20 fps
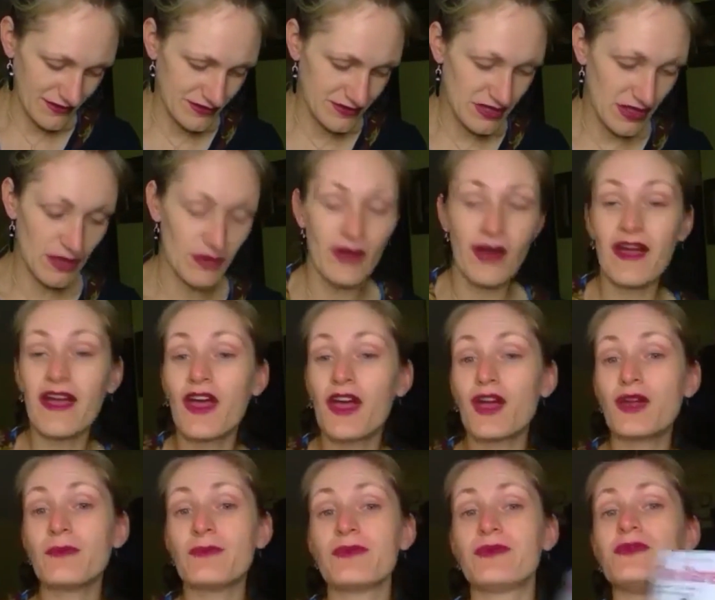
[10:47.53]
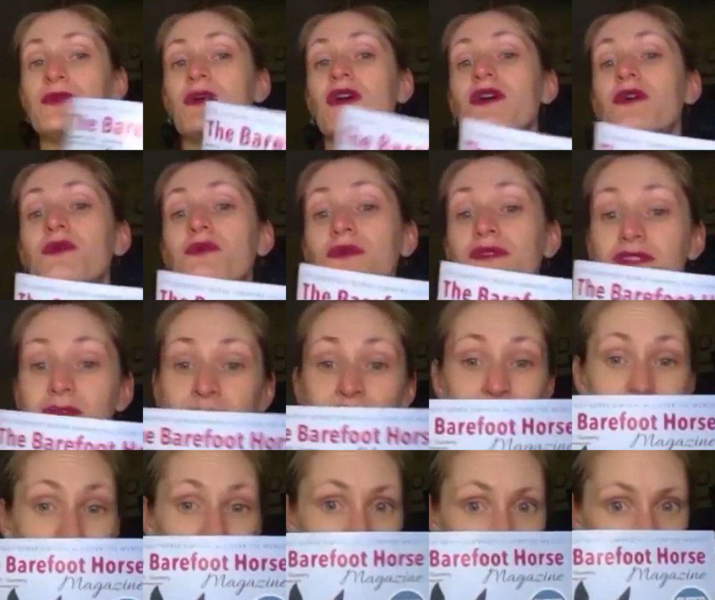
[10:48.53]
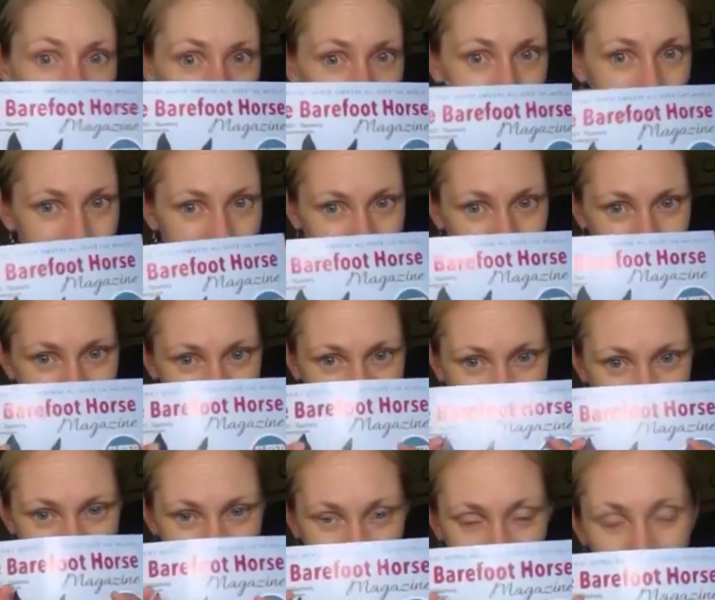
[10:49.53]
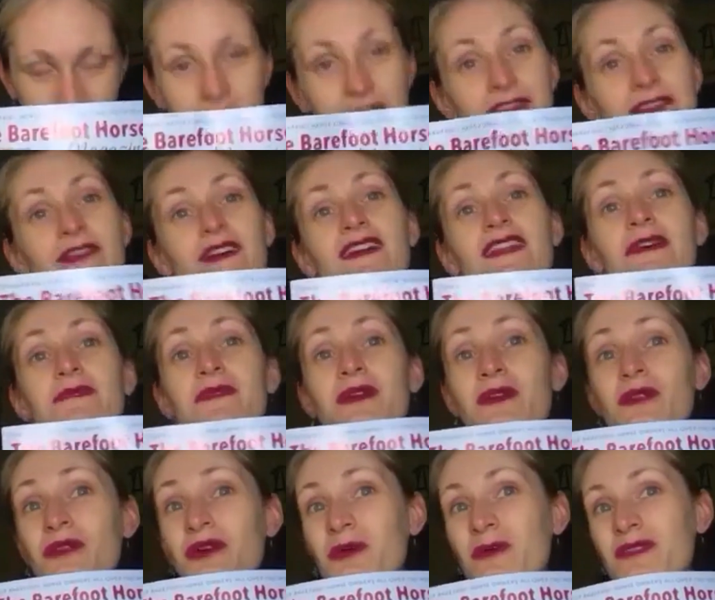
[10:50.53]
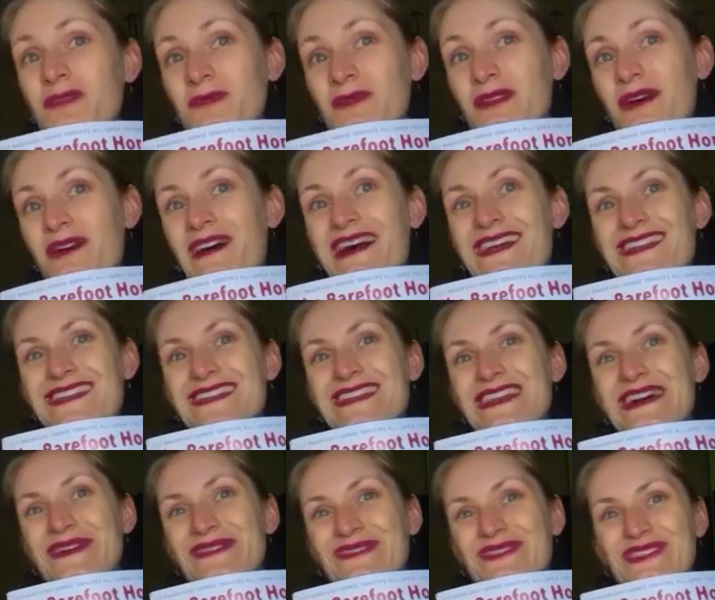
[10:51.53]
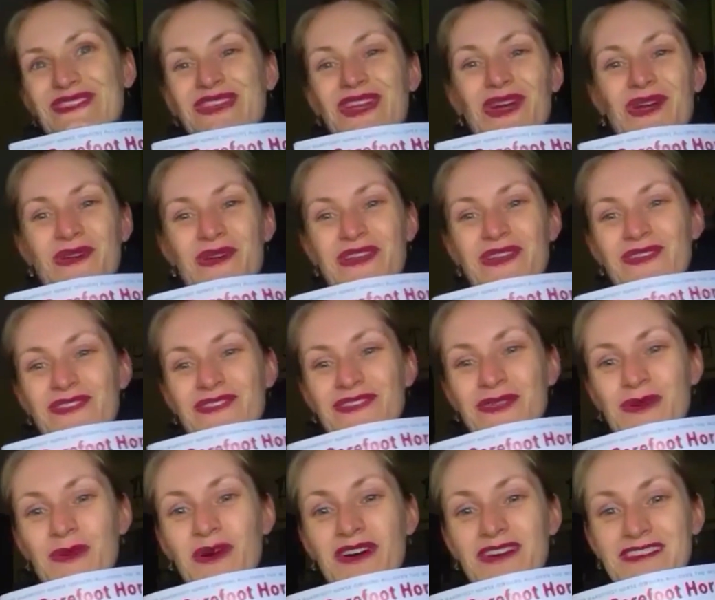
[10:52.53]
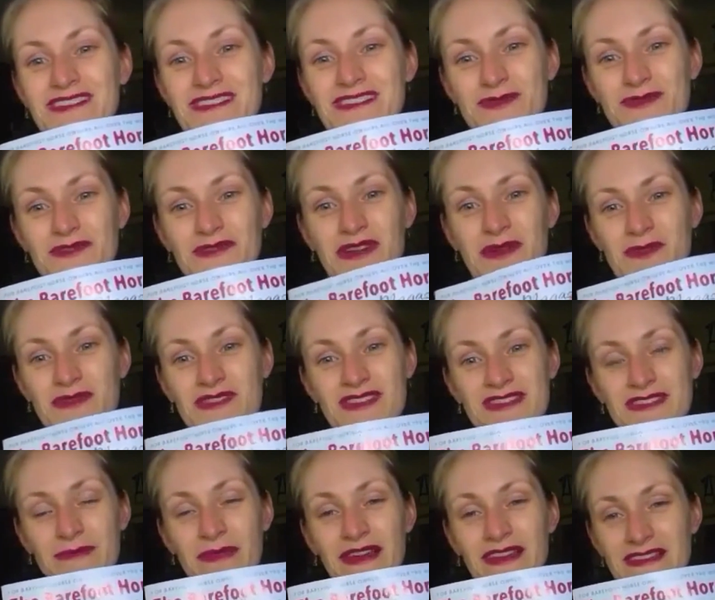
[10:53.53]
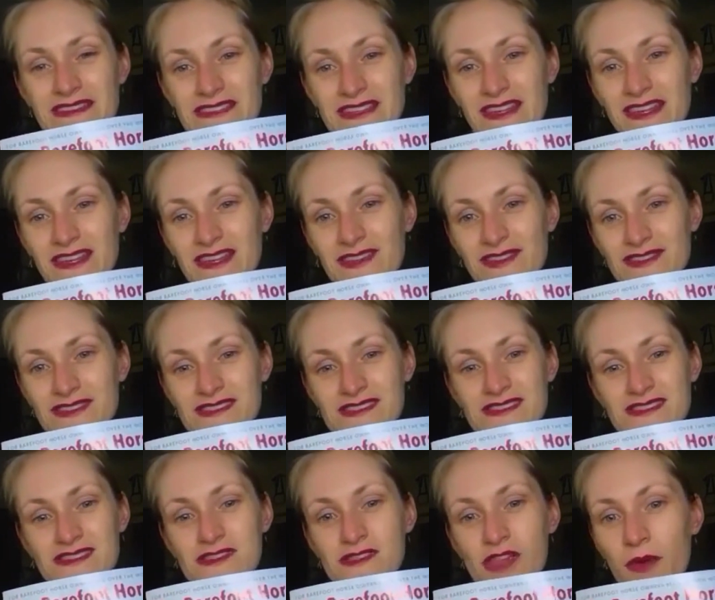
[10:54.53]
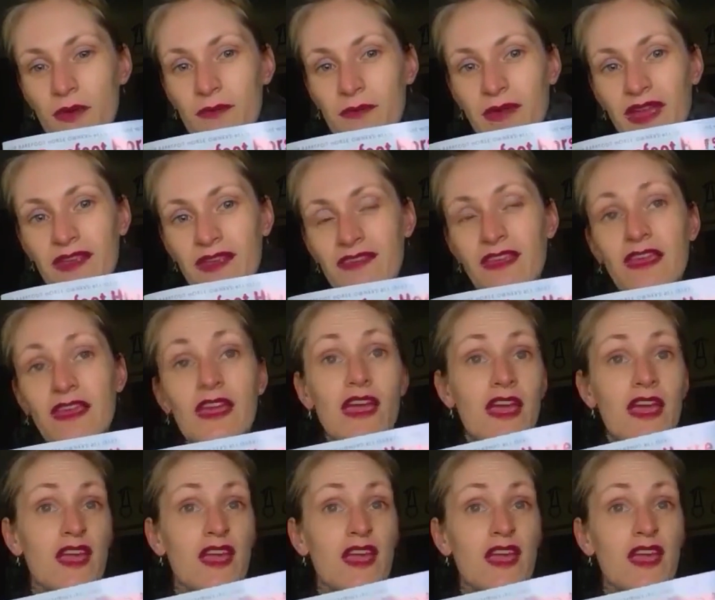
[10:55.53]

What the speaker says: So I hope you are all subscribed. If you are, let me know in the comments below. I'd love to know if you are a subscriber to this magazine, because it's so amazing.